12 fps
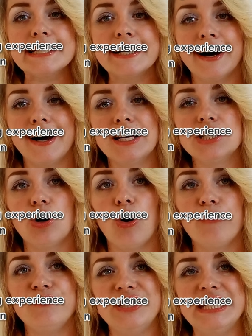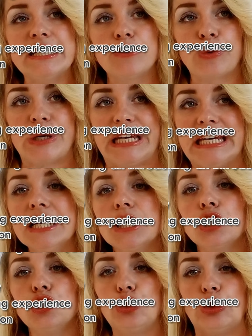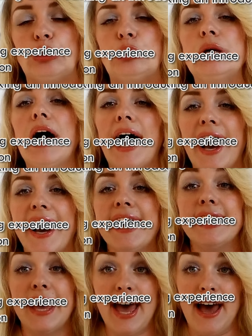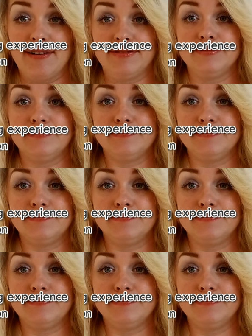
kind of degree do I have?